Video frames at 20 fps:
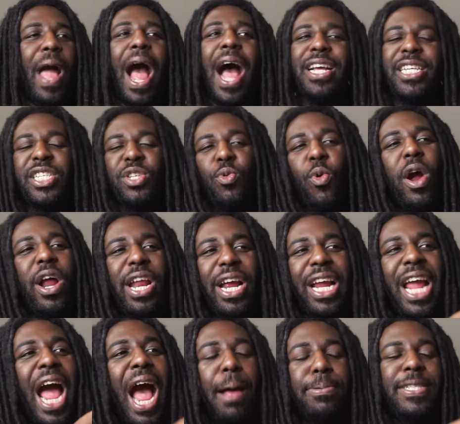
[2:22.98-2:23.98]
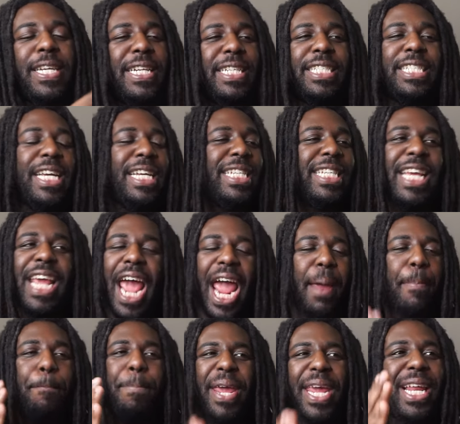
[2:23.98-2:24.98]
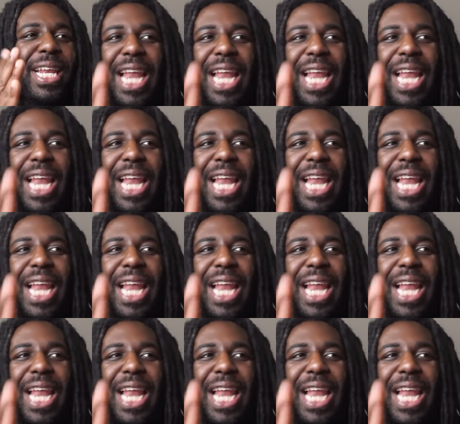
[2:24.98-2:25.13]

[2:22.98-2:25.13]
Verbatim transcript: I swear the cops in GTA be